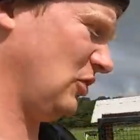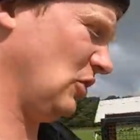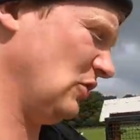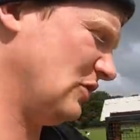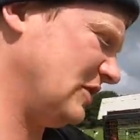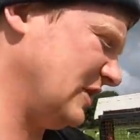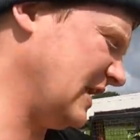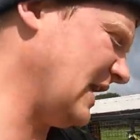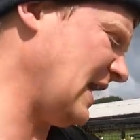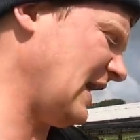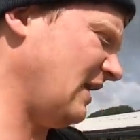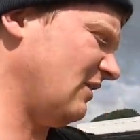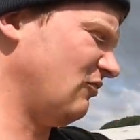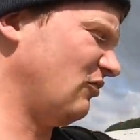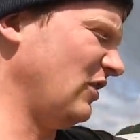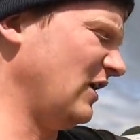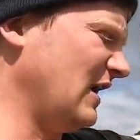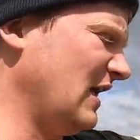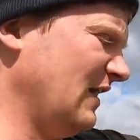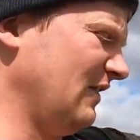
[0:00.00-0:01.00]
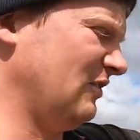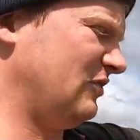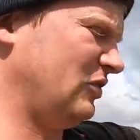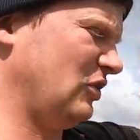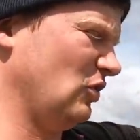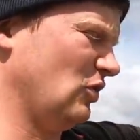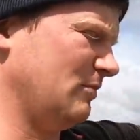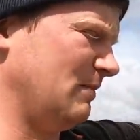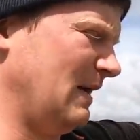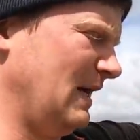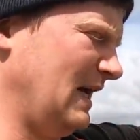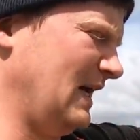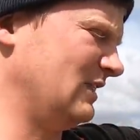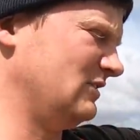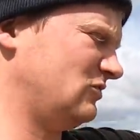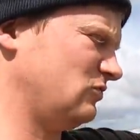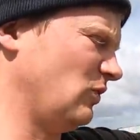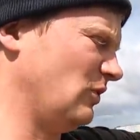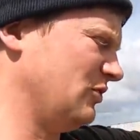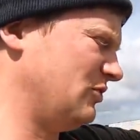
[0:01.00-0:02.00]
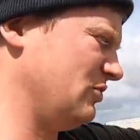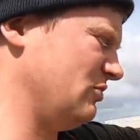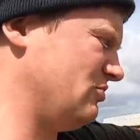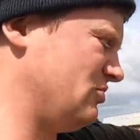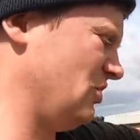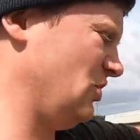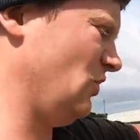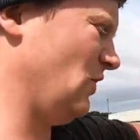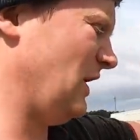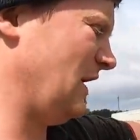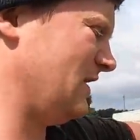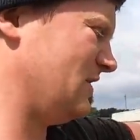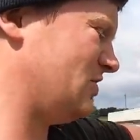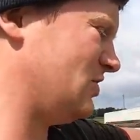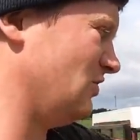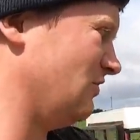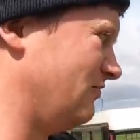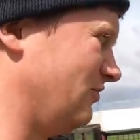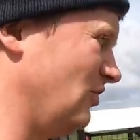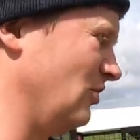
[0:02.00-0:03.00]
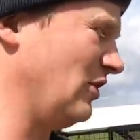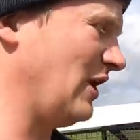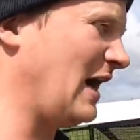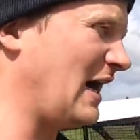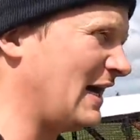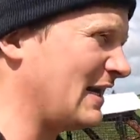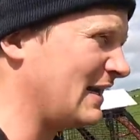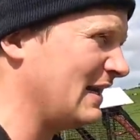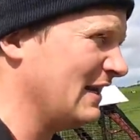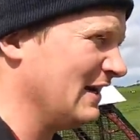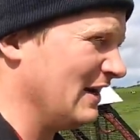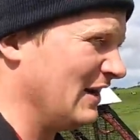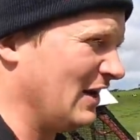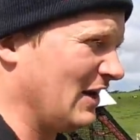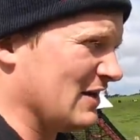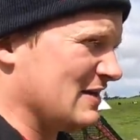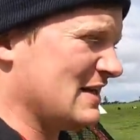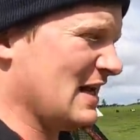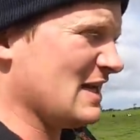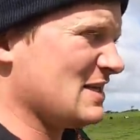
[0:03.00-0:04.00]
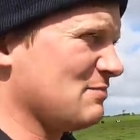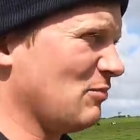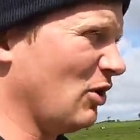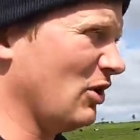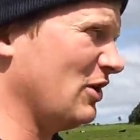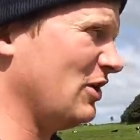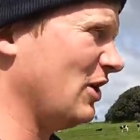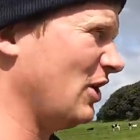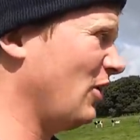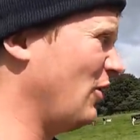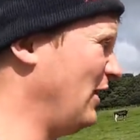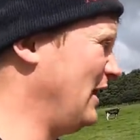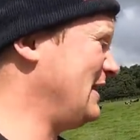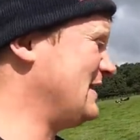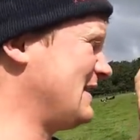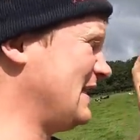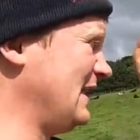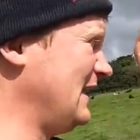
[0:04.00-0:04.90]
two to get. I've written down the two on my hands, one, two, two, and two, four, nine. Desmondo is